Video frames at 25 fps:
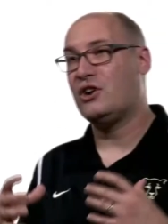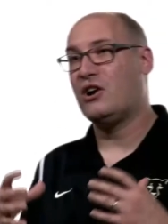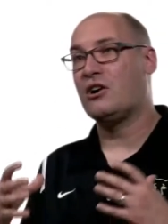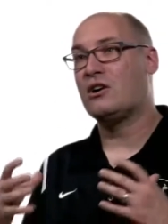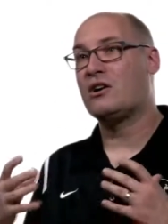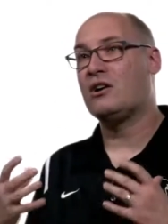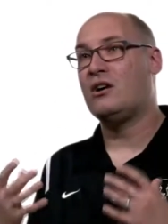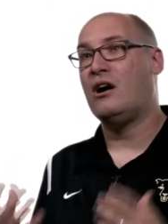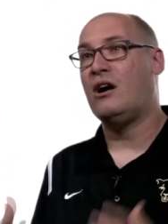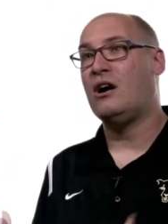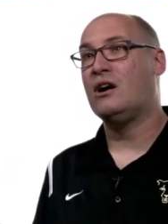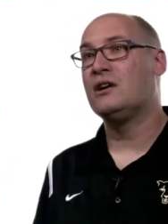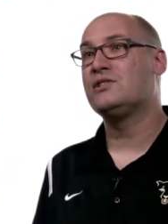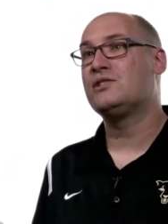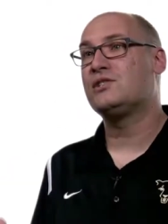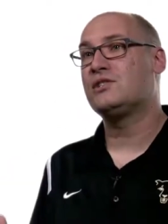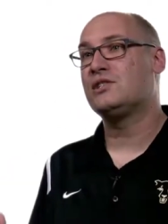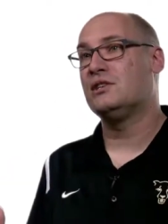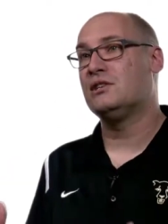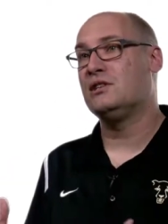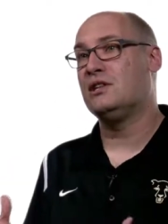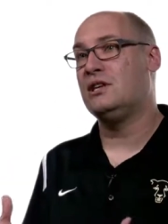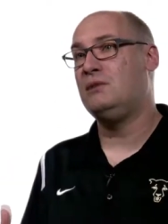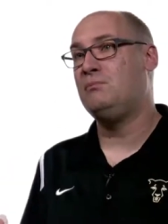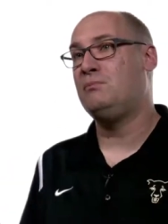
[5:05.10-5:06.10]
are
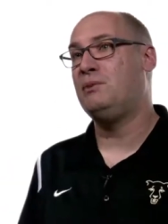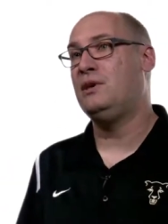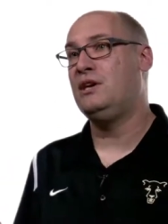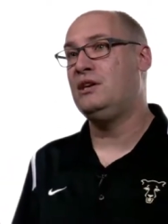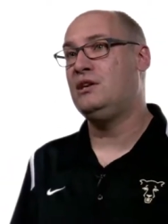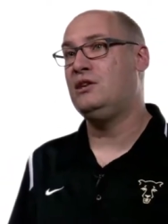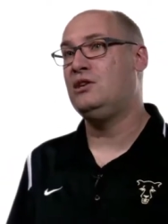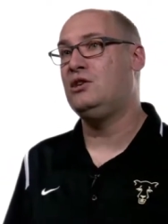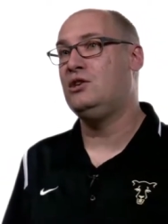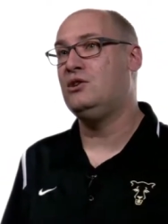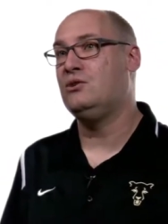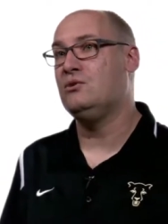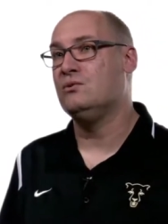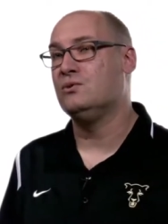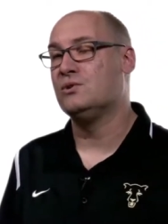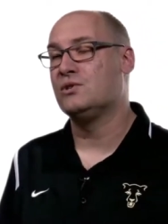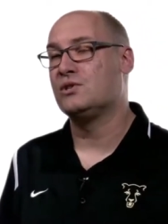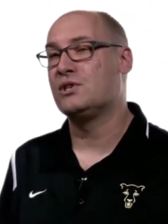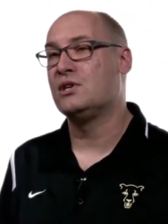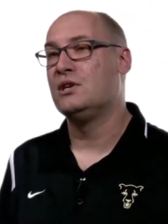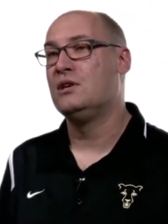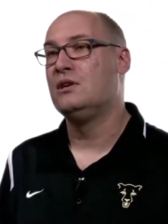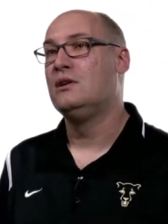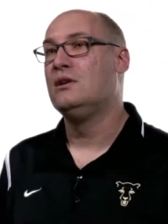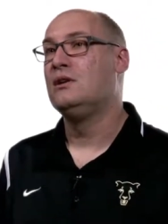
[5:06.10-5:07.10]
constantly being
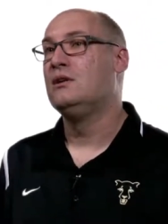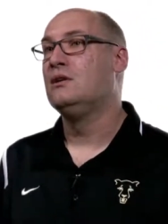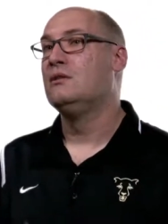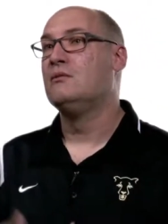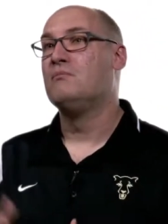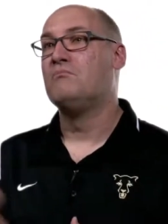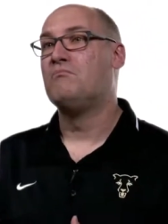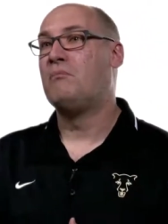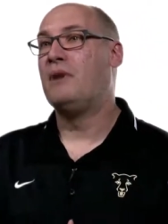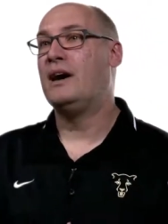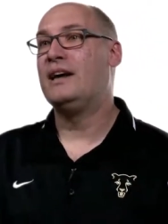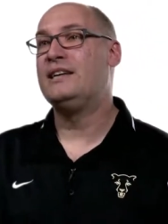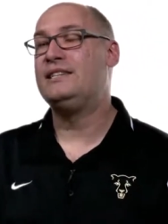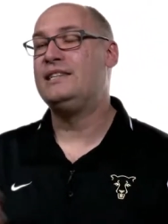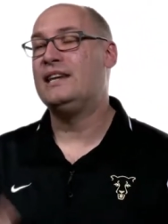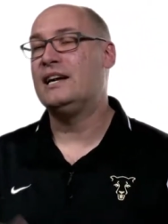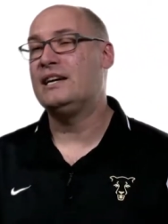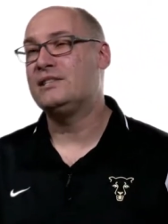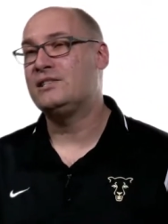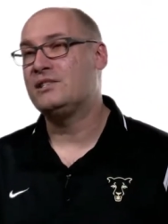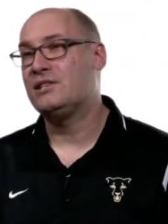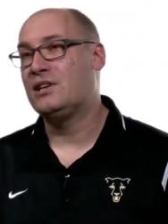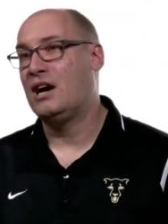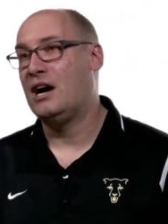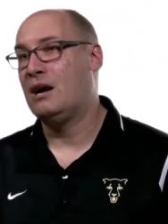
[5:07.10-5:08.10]
used. My
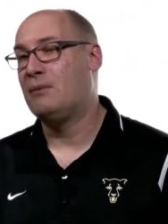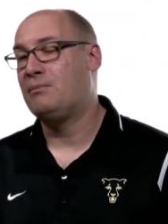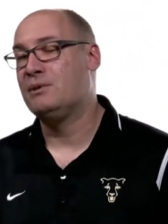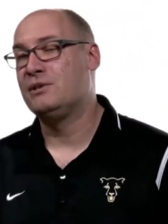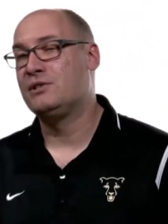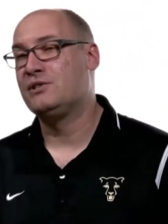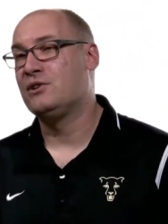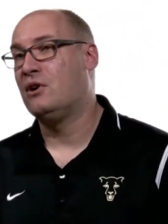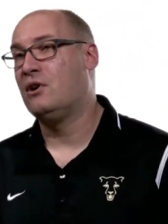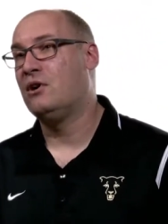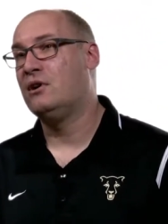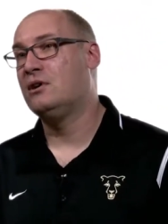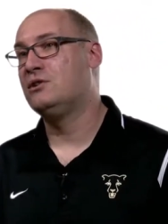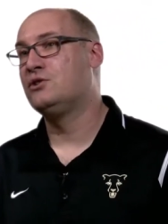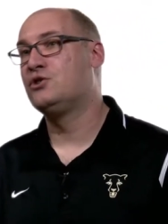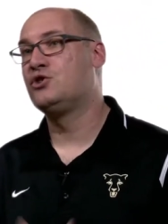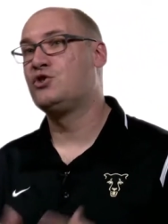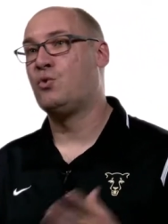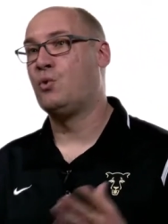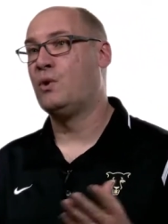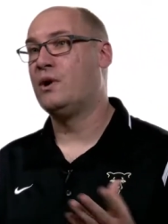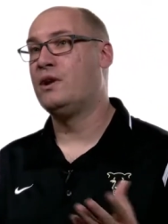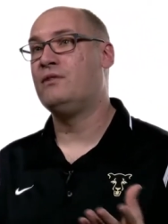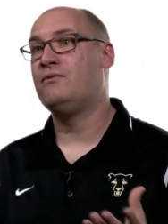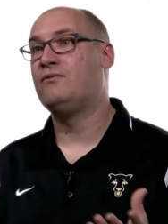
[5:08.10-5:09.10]
desktop is on
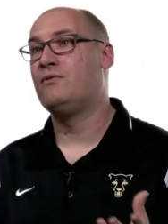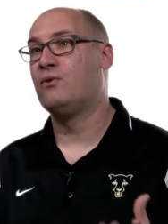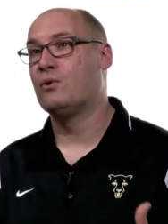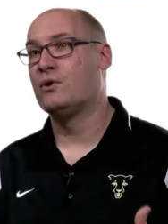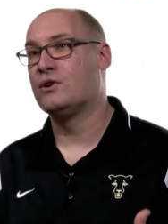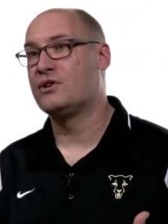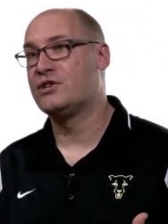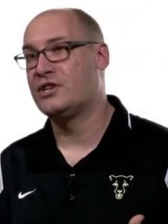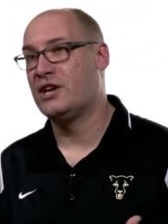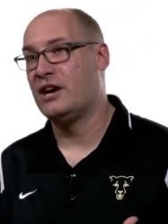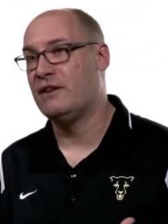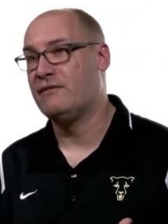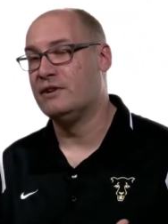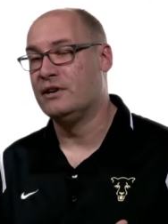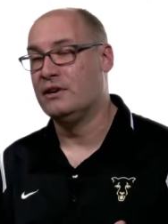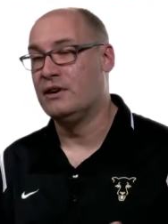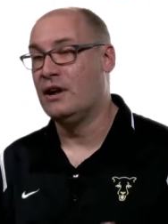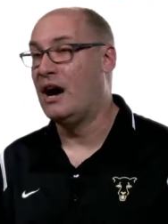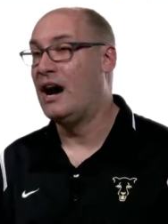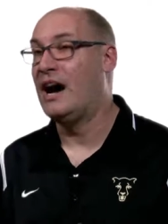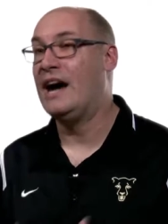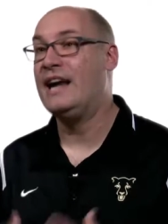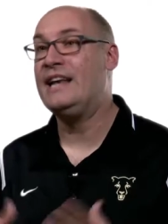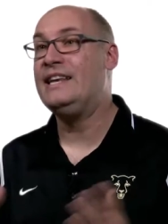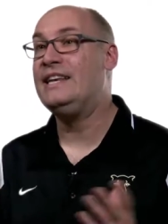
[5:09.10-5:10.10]
24/7.
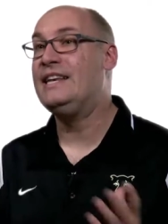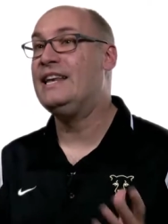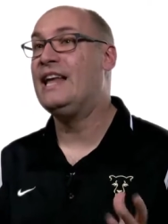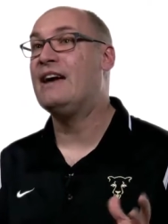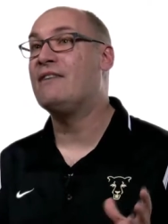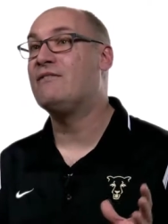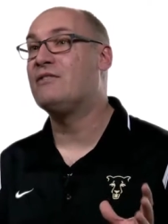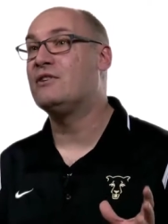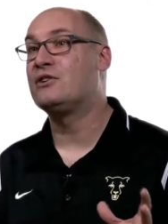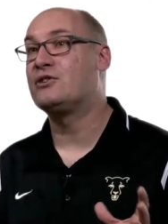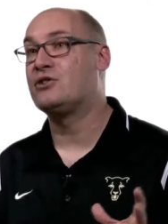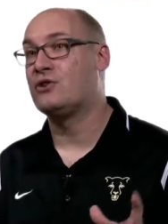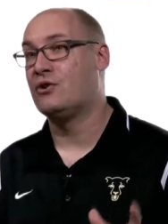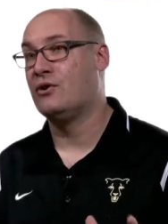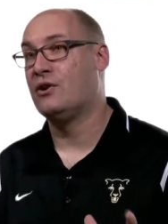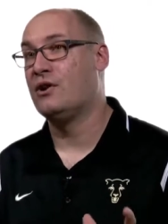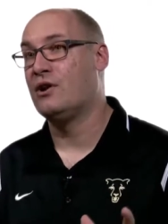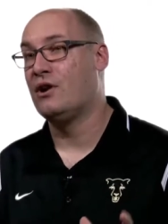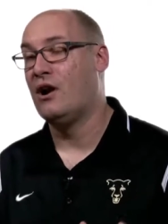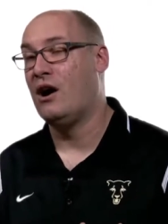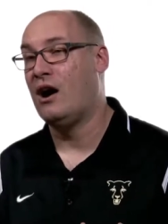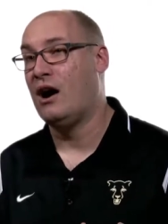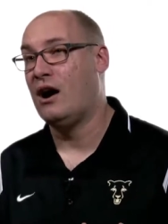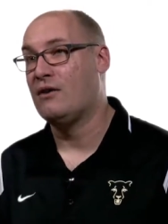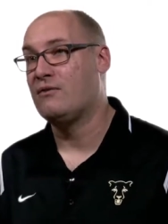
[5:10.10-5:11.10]
I never turn it
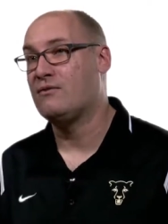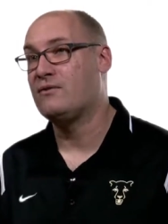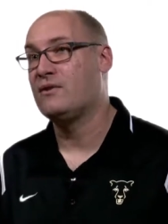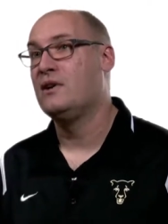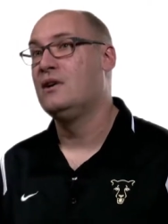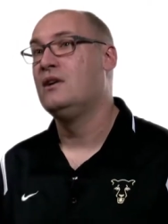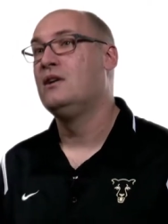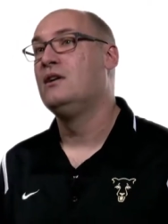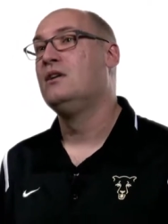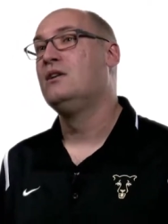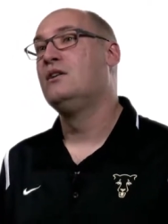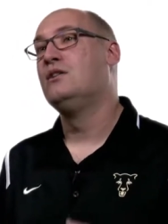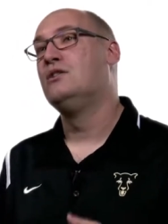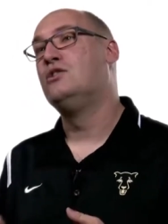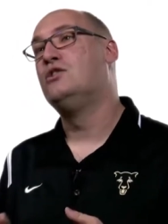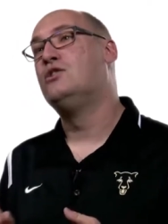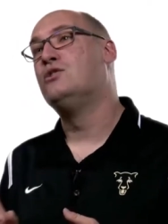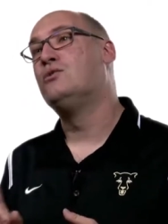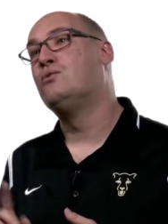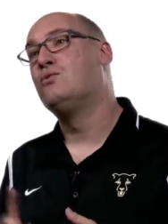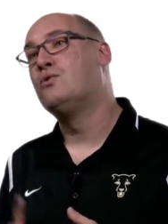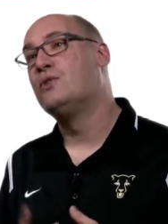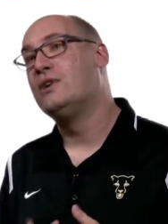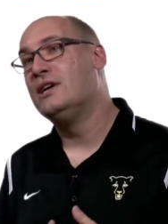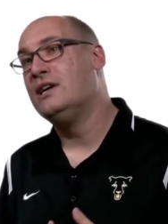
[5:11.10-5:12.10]
off. The
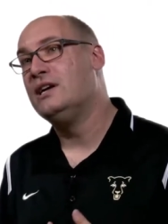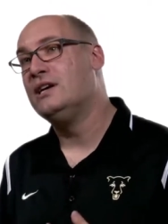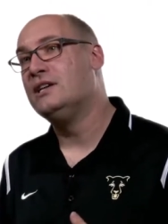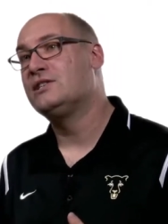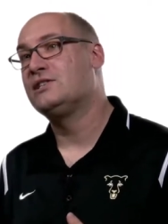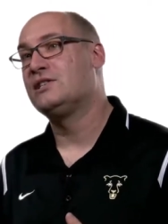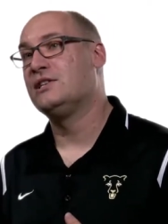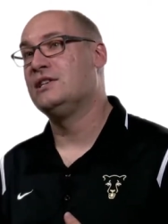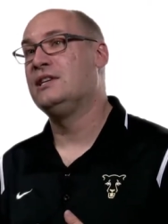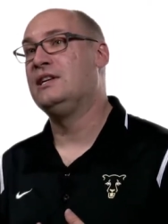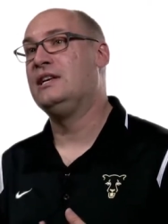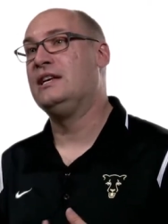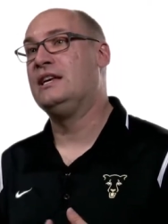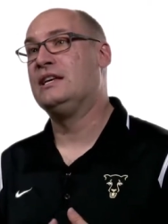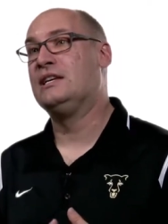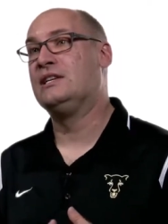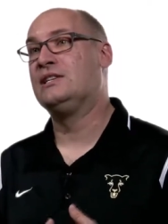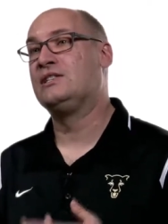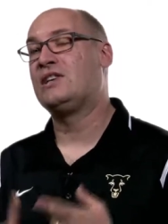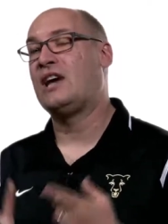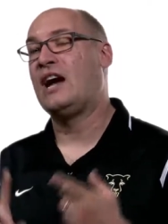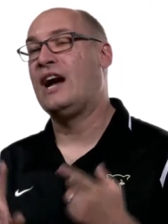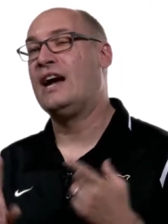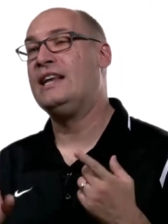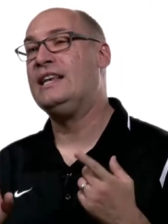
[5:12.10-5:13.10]
reason
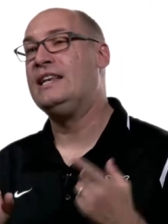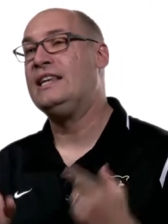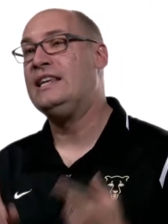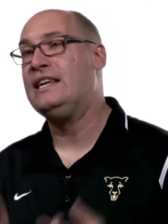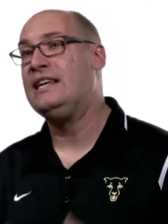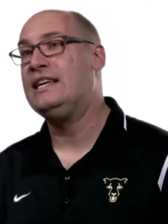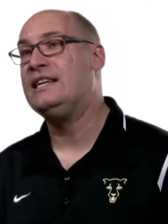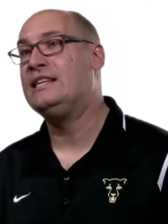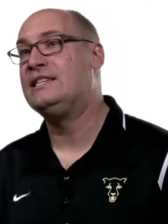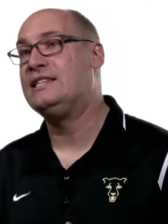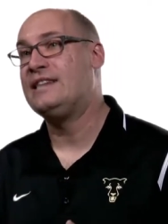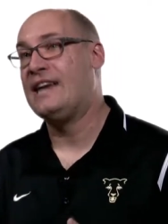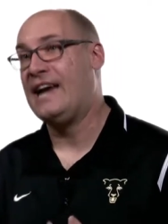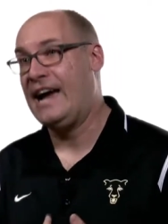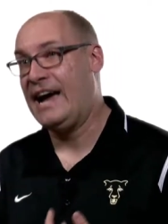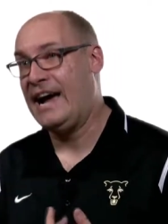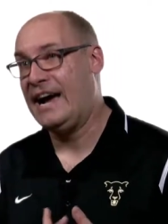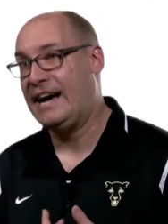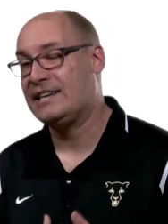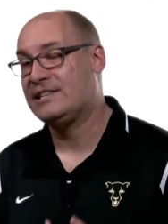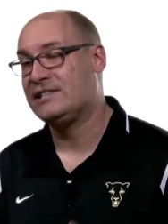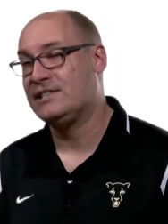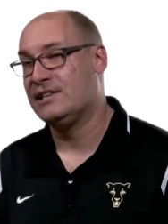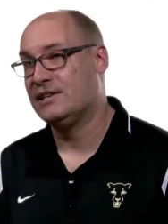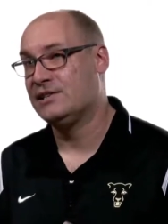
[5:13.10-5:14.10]
is I need to
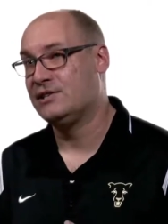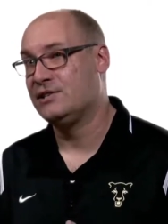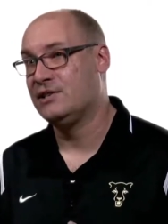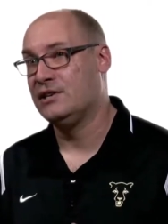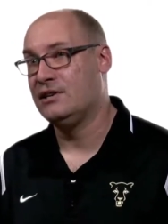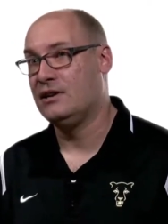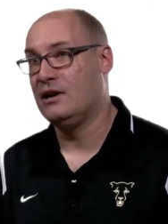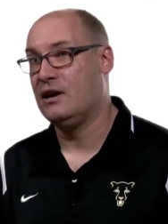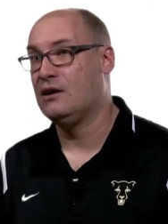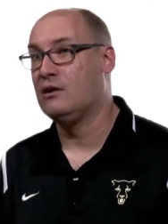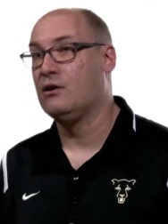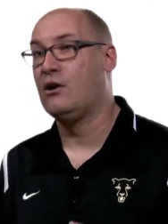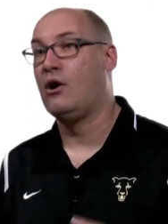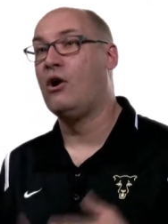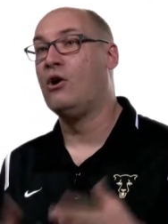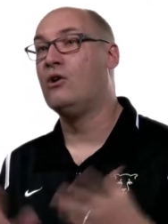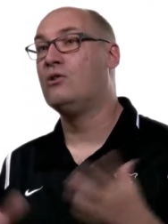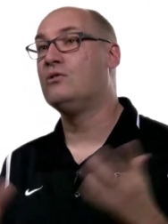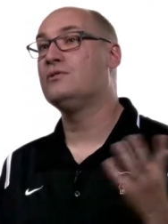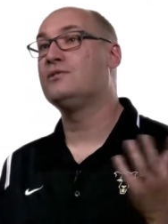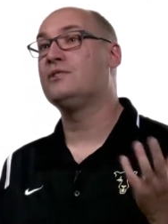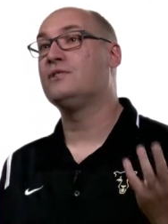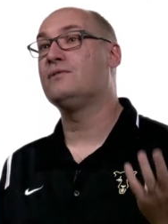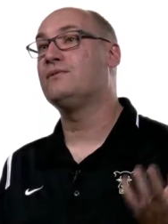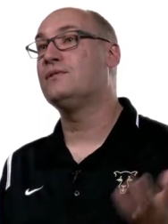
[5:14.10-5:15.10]
access it at
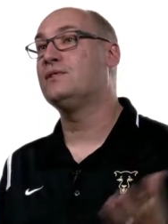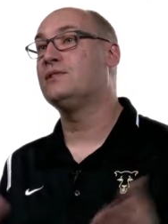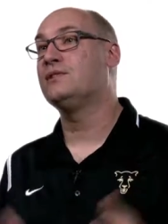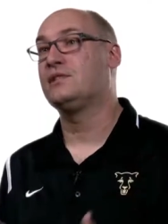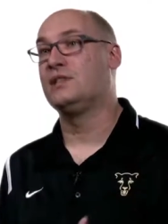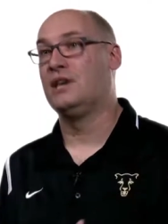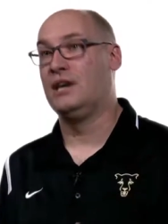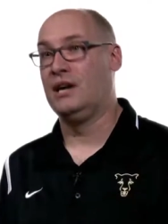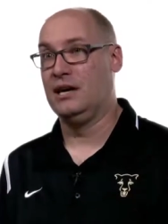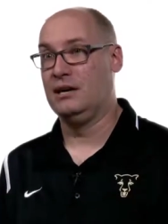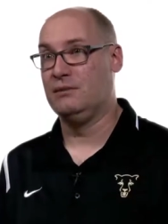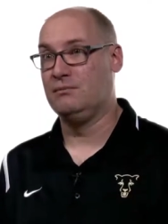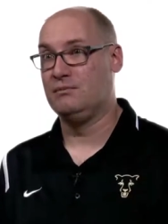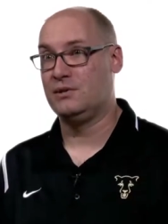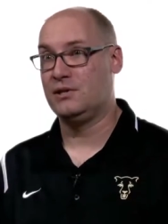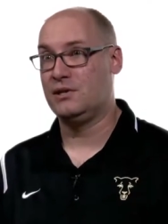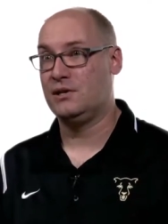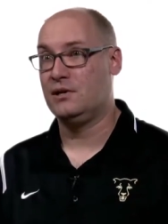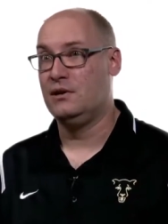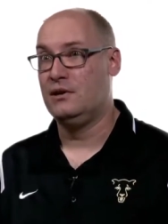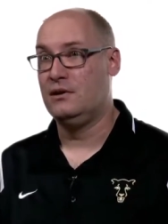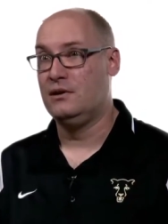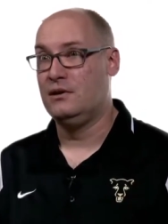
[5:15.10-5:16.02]
all different times.